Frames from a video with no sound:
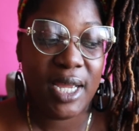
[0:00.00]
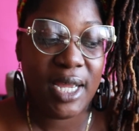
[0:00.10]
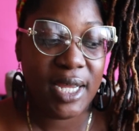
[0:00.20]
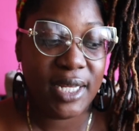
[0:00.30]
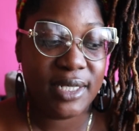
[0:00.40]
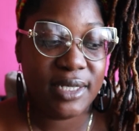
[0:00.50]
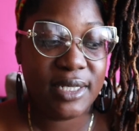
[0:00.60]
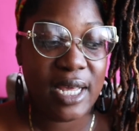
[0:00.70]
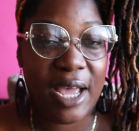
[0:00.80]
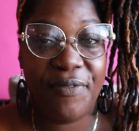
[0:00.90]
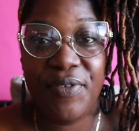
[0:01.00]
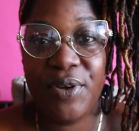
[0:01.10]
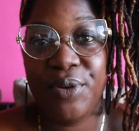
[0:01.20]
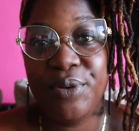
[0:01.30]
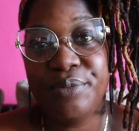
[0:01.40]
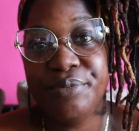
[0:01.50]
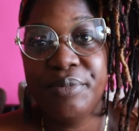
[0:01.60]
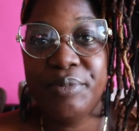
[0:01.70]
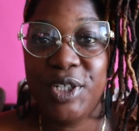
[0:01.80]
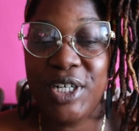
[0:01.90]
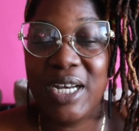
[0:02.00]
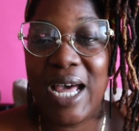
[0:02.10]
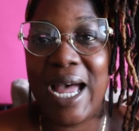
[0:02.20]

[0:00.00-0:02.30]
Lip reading: And I feel good.